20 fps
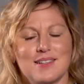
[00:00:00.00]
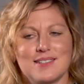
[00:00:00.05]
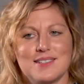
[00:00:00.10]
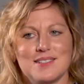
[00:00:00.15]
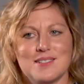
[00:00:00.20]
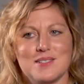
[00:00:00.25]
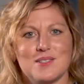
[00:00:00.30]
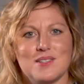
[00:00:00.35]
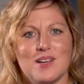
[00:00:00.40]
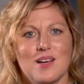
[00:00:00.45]

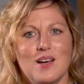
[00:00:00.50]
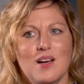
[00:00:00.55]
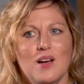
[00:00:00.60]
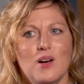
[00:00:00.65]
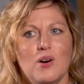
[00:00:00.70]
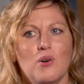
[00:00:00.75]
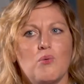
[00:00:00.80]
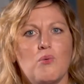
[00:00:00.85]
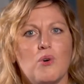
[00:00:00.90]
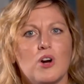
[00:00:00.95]
is
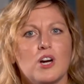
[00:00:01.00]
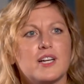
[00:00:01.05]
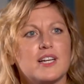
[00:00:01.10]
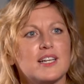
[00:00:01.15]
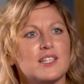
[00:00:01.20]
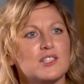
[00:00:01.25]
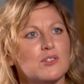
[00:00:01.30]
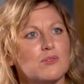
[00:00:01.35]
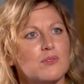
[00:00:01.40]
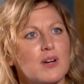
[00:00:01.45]

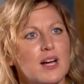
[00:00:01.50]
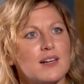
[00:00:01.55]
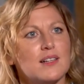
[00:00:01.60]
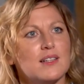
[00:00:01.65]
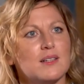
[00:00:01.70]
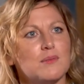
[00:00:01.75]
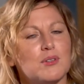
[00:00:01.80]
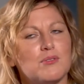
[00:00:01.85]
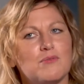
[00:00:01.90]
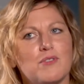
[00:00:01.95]
working
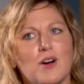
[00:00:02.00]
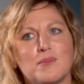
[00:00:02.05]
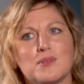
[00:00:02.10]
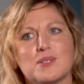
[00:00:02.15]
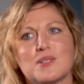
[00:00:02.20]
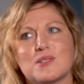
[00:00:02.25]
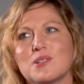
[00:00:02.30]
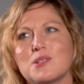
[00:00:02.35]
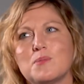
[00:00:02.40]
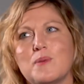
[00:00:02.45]
directly with farmers,
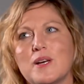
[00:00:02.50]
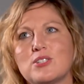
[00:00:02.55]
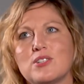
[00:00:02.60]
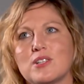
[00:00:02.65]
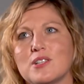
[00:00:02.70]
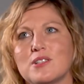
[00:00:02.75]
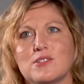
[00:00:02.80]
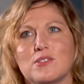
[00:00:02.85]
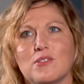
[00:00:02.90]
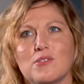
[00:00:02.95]
because especially
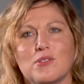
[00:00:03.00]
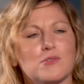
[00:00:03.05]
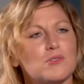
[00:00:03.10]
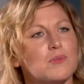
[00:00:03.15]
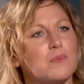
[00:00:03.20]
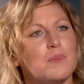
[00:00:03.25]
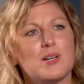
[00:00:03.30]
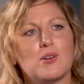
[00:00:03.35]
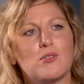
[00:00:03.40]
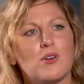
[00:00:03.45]
because, there was a
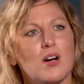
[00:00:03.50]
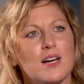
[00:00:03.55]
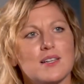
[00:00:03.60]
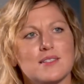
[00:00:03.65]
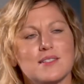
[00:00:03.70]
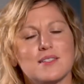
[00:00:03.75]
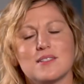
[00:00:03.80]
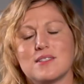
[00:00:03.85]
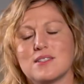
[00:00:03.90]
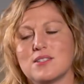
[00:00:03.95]
big
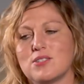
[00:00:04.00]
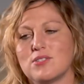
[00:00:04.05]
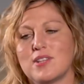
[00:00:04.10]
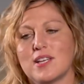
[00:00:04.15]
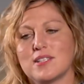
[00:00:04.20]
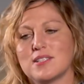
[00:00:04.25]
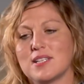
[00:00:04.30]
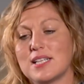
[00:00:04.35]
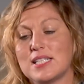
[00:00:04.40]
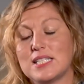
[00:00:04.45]
crisis,
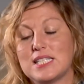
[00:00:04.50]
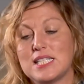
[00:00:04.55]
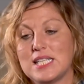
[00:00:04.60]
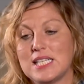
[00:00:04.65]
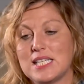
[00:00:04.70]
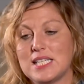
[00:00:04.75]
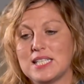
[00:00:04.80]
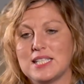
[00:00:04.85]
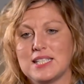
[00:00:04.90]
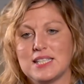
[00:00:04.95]

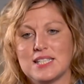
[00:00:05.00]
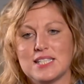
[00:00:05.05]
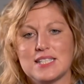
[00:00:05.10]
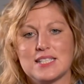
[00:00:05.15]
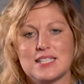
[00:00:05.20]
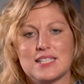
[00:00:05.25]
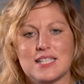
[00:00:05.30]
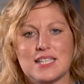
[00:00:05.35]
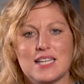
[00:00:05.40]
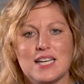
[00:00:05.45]
2018 and
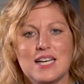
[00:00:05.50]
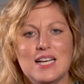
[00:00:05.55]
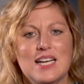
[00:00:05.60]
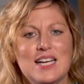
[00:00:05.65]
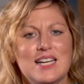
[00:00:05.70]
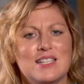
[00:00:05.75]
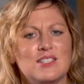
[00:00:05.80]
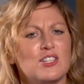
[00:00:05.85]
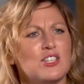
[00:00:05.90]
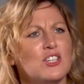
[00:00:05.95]
this, and
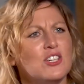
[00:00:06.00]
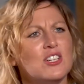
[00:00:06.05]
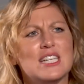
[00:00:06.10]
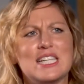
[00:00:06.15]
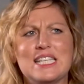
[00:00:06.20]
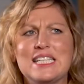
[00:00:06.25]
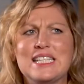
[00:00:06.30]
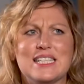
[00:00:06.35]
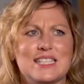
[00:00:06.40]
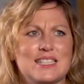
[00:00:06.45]
so you're
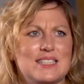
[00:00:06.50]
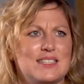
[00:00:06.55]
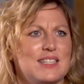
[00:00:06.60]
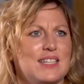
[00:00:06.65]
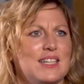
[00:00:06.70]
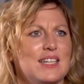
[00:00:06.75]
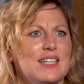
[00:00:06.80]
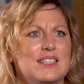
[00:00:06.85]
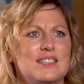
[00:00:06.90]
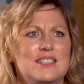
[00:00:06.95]
in it
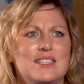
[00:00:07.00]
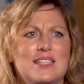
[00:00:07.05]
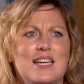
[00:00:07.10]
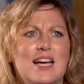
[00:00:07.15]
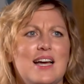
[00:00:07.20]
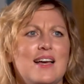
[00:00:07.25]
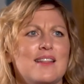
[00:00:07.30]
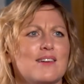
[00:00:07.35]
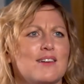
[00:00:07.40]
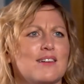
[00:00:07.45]

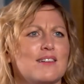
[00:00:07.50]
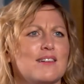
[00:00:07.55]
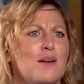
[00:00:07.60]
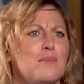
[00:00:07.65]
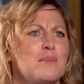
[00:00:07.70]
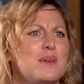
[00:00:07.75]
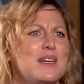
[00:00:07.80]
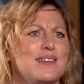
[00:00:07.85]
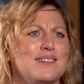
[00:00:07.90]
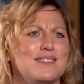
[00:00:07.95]
together. I
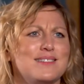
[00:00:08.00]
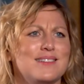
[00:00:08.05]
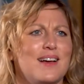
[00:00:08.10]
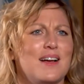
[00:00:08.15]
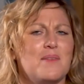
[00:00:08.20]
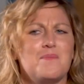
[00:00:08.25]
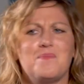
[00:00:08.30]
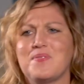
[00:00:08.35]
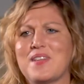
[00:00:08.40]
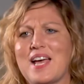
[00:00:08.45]
mean,
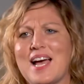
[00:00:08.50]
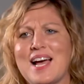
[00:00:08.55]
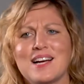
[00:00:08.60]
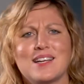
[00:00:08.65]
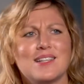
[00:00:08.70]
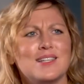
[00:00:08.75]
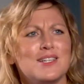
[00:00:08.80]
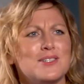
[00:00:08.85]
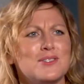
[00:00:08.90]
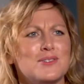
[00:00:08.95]
ag
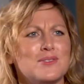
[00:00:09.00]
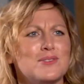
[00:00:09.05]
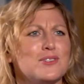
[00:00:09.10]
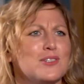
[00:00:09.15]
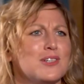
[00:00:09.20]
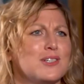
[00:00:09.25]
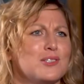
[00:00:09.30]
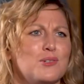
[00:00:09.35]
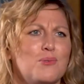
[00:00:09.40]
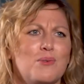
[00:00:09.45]
loans
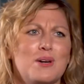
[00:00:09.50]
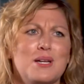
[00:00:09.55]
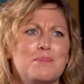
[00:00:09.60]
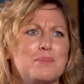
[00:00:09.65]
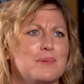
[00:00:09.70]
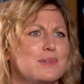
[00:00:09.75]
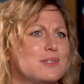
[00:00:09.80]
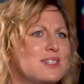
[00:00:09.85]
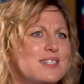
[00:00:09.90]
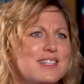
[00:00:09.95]
are at
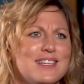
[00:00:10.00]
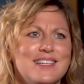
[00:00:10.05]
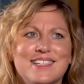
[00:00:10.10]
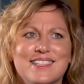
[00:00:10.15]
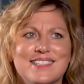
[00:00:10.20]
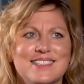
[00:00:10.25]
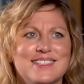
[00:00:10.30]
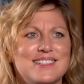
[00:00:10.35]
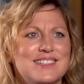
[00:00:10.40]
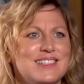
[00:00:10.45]

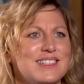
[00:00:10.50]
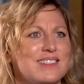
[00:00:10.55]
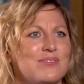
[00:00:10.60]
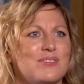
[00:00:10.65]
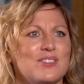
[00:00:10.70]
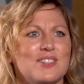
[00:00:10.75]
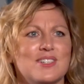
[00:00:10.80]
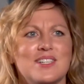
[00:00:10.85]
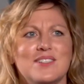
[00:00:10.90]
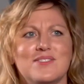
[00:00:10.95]
20%, if
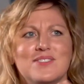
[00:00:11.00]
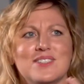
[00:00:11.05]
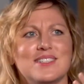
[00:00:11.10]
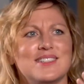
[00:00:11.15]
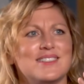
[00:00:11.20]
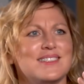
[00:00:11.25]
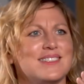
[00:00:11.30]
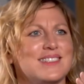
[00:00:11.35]
they're even